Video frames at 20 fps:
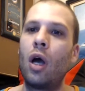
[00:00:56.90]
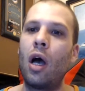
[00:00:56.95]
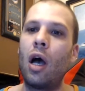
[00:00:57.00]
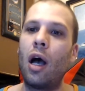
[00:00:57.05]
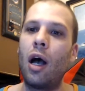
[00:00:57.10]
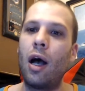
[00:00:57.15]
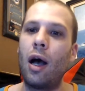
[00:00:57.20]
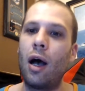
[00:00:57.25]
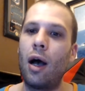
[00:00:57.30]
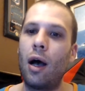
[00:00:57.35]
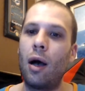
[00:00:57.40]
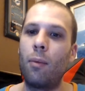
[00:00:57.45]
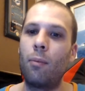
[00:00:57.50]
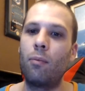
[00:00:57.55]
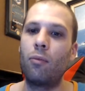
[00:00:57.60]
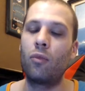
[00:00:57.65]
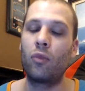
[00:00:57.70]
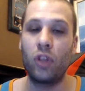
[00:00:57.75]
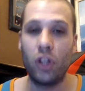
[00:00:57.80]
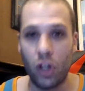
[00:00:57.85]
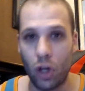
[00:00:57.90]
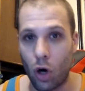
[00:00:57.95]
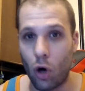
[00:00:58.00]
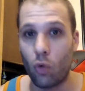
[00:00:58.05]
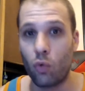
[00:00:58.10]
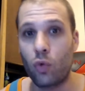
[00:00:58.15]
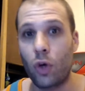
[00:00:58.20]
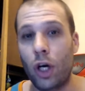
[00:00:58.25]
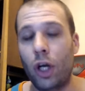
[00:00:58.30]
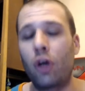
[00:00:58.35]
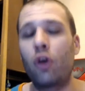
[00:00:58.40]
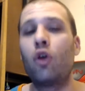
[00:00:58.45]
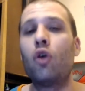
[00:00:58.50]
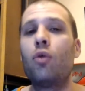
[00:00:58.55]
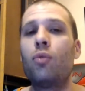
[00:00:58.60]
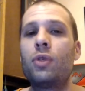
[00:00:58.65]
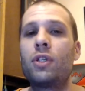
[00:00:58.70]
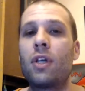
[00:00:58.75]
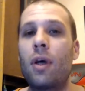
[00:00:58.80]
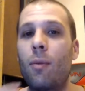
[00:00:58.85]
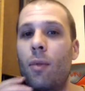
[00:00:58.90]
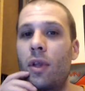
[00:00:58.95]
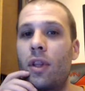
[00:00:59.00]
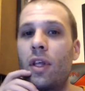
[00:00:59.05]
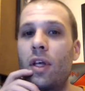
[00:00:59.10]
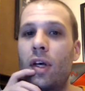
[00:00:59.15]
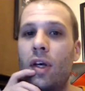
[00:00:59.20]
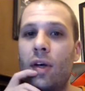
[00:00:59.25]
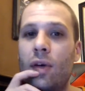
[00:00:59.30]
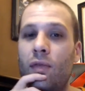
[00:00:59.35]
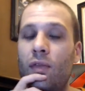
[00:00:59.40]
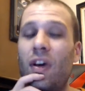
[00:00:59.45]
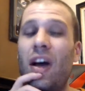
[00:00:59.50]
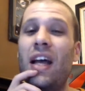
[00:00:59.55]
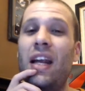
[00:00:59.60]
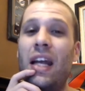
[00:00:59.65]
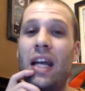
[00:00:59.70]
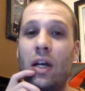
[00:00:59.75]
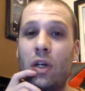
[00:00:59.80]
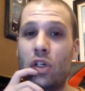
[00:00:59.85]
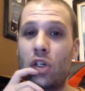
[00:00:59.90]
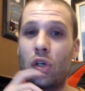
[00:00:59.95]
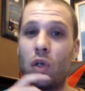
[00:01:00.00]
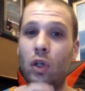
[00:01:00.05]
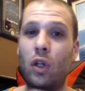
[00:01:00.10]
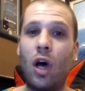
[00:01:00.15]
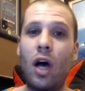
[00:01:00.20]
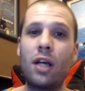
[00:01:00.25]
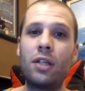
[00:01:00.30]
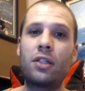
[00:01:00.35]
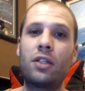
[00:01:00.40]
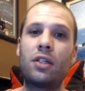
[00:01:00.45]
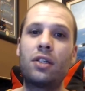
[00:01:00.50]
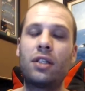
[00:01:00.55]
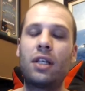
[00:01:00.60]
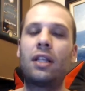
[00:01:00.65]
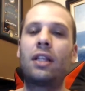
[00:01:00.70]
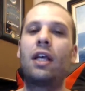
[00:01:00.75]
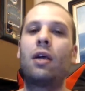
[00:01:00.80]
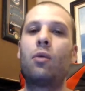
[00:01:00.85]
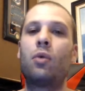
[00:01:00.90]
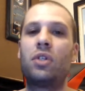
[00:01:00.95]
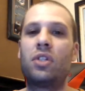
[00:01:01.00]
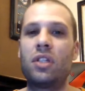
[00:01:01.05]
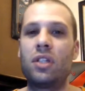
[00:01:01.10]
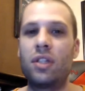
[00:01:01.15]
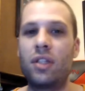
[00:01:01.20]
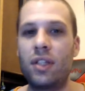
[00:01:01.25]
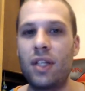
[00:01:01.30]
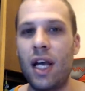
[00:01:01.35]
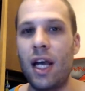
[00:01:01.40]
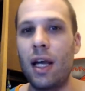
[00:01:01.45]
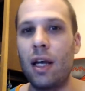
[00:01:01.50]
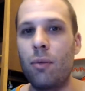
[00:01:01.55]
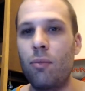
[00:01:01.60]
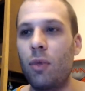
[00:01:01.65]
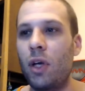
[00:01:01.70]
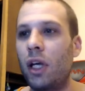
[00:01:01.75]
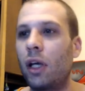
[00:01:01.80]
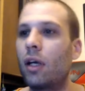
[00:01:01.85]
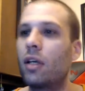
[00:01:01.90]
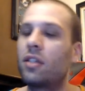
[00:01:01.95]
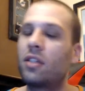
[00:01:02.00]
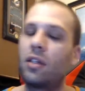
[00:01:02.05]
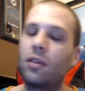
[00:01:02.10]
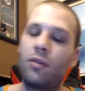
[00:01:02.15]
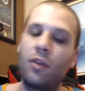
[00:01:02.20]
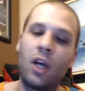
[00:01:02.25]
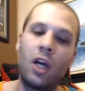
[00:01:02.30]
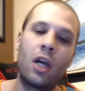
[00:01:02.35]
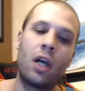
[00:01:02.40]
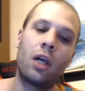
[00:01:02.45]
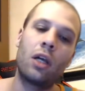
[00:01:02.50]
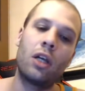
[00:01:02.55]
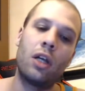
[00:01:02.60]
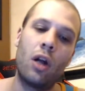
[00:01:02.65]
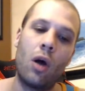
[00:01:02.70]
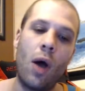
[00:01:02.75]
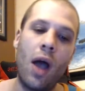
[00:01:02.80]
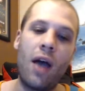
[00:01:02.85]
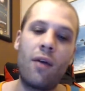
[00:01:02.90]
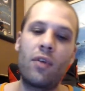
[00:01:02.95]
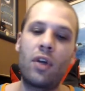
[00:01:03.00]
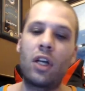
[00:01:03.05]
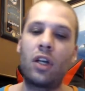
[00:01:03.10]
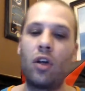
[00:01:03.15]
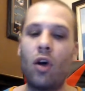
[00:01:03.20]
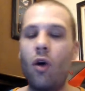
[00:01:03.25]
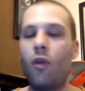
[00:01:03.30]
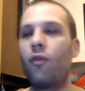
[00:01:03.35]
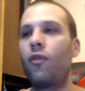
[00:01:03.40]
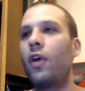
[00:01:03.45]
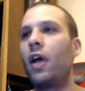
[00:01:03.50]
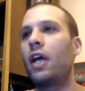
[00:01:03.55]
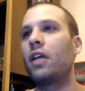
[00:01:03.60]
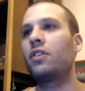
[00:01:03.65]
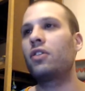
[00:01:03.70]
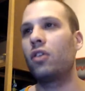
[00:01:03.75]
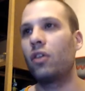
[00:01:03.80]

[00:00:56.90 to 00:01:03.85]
recoup some of the financial losses that they would sustain because of, you know, having no fans or